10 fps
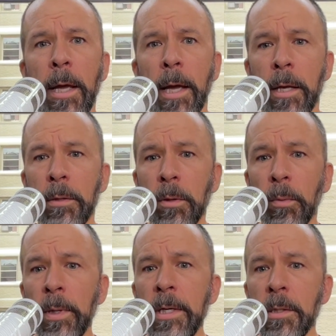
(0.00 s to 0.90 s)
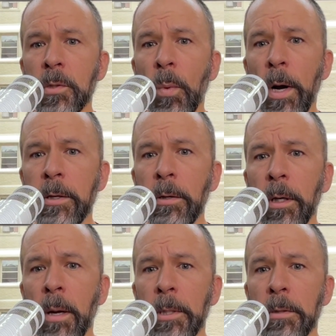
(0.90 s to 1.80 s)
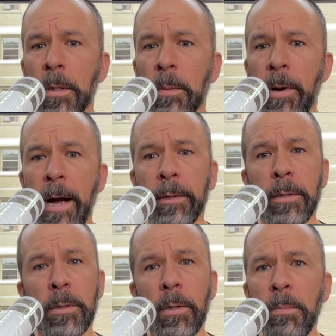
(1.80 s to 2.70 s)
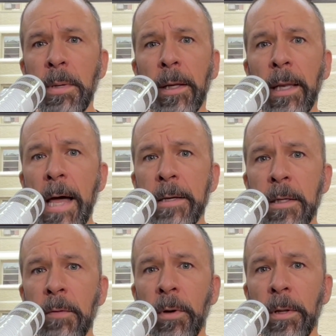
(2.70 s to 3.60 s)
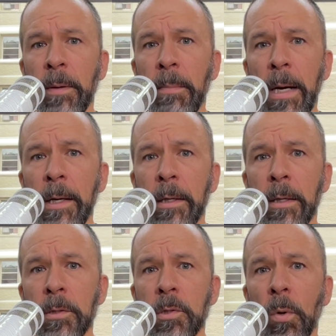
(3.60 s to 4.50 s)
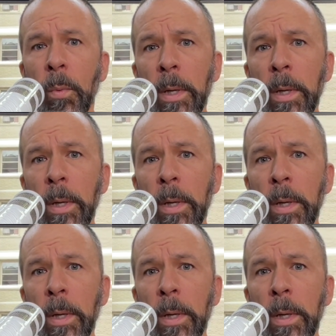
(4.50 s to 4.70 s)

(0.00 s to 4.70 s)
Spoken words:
And the reasons why you're coming to the practice could be a lot different than mine. And so we